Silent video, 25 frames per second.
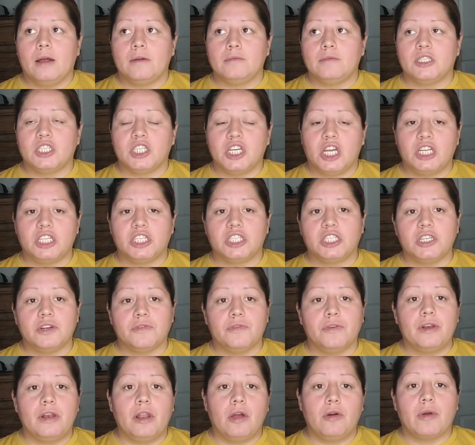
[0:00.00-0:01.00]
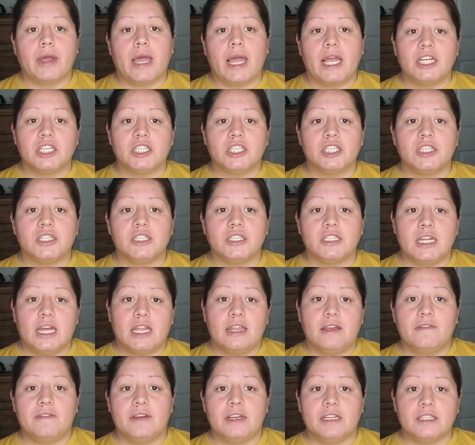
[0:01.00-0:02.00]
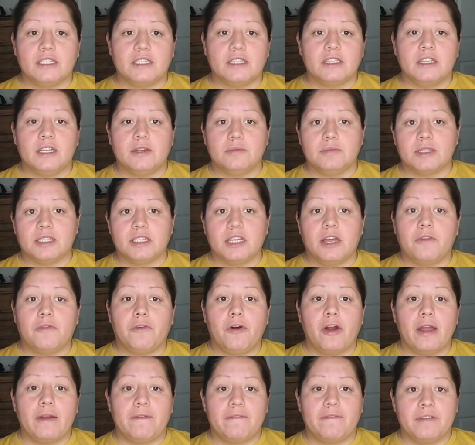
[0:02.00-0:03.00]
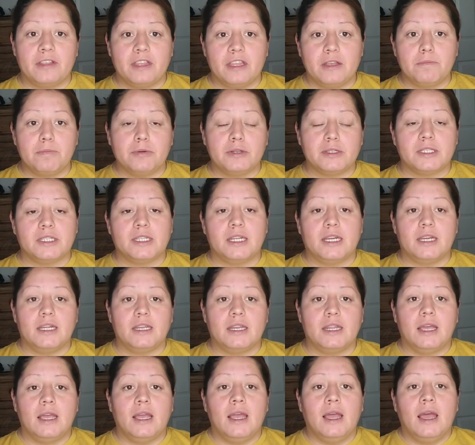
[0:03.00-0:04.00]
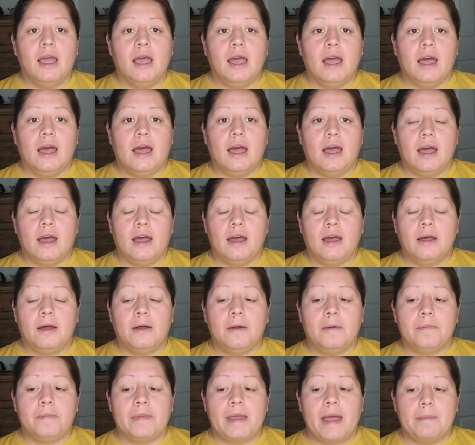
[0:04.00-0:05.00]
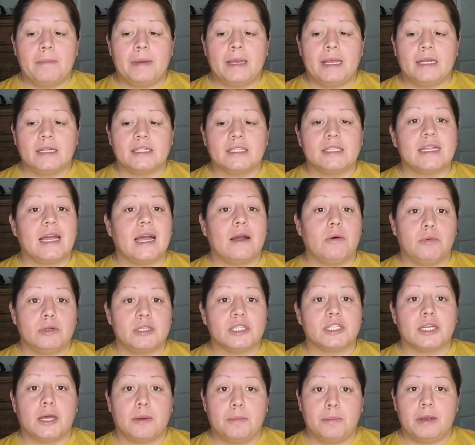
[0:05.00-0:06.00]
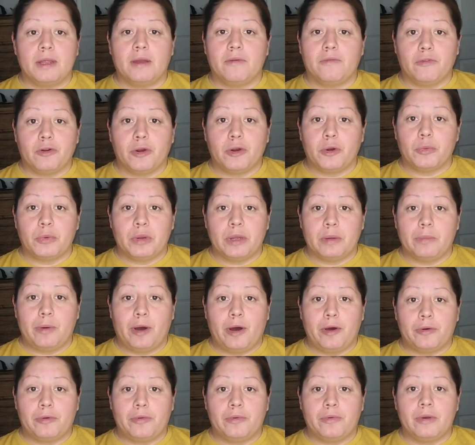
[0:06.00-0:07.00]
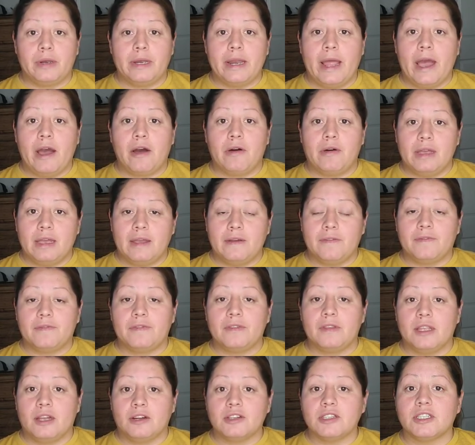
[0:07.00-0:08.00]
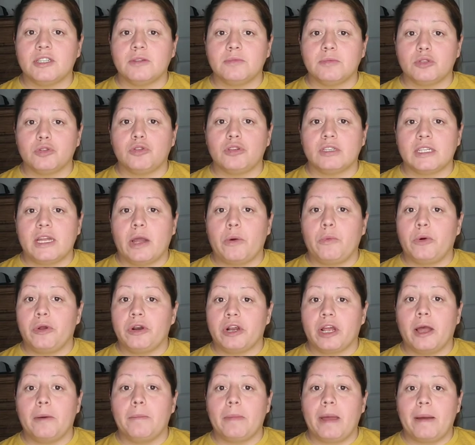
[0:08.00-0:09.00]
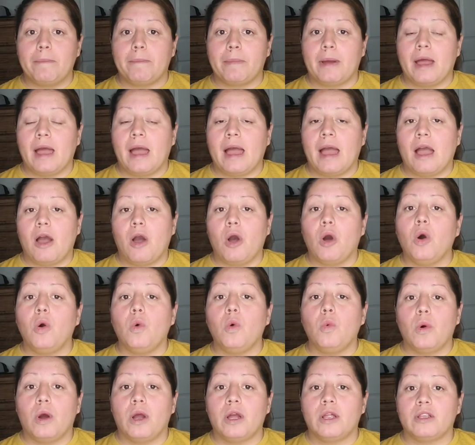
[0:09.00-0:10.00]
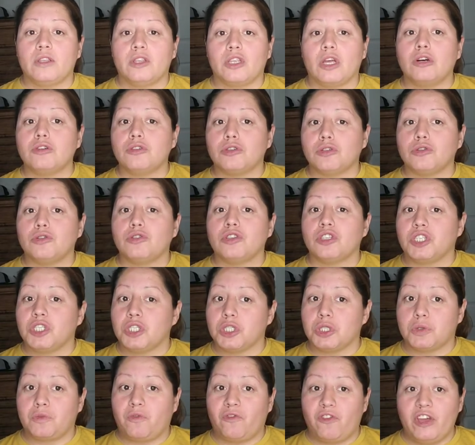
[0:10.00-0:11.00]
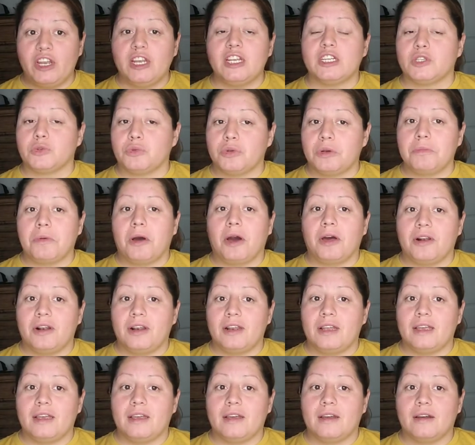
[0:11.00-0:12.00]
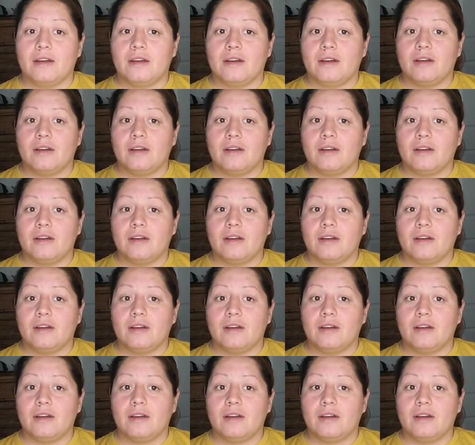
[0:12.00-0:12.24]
Change different locations, and if it's them stuff are at 50%, that means that one's coming up for a remodel. Now, if there's some stores that will come at 01, those stores just finished remodeling.